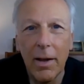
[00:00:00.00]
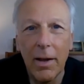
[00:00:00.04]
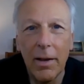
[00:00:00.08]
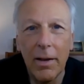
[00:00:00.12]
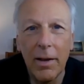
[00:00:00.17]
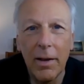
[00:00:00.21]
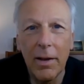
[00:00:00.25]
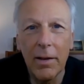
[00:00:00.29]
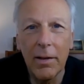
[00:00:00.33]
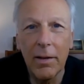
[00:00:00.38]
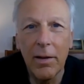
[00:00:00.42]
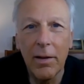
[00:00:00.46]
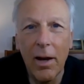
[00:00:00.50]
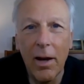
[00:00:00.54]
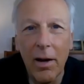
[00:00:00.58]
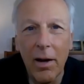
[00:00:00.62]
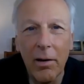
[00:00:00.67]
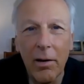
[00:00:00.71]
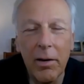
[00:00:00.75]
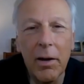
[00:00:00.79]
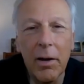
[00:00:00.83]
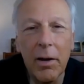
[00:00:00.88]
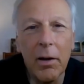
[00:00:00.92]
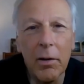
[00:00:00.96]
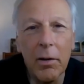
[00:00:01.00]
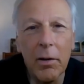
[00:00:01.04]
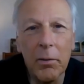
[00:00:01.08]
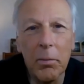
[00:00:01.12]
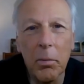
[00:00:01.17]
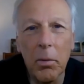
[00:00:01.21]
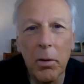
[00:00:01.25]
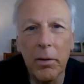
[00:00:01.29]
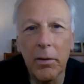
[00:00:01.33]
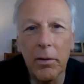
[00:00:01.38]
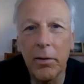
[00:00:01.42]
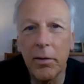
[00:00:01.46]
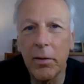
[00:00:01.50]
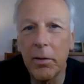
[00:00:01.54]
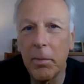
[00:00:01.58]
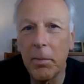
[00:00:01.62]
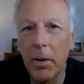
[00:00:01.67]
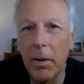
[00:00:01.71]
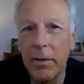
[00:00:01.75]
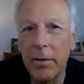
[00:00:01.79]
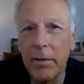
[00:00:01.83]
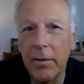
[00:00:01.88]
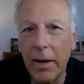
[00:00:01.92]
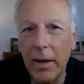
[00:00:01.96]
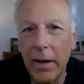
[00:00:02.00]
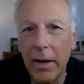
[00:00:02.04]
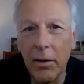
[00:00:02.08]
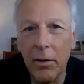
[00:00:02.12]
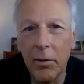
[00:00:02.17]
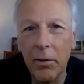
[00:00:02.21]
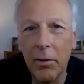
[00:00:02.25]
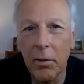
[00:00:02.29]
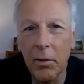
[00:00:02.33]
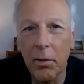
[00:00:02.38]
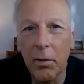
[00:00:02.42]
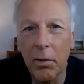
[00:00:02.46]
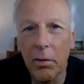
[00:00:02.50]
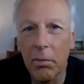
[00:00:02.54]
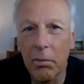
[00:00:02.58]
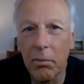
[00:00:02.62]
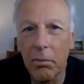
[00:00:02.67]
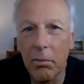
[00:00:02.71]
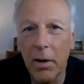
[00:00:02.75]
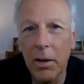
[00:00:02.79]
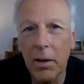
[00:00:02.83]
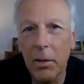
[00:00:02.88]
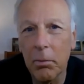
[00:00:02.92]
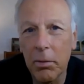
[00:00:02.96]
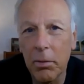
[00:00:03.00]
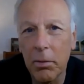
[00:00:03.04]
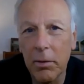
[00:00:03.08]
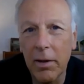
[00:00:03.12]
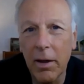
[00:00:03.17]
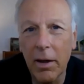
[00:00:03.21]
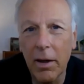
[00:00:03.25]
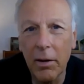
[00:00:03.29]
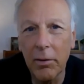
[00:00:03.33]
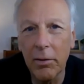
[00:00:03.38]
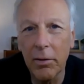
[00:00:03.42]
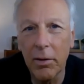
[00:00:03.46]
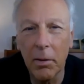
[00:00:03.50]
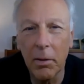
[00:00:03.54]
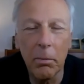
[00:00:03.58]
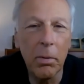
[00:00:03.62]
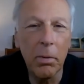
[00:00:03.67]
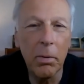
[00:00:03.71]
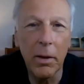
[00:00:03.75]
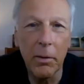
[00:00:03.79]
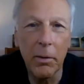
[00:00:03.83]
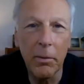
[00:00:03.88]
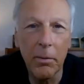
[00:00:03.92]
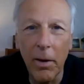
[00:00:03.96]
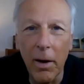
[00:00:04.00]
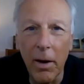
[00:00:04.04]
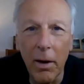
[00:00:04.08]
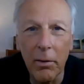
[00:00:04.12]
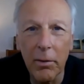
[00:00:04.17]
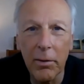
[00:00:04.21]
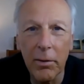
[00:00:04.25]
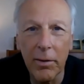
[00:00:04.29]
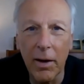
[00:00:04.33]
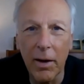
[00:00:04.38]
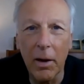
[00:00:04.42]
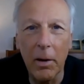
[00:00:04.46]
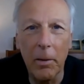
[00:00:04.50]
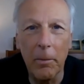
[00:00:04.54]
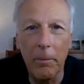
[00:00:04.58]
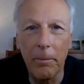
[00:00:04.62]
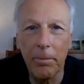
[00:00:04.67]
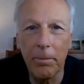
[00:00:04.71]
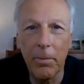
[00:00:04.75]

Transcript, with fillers: The entire ego's world is about danger, threat, protection, and putting fires out.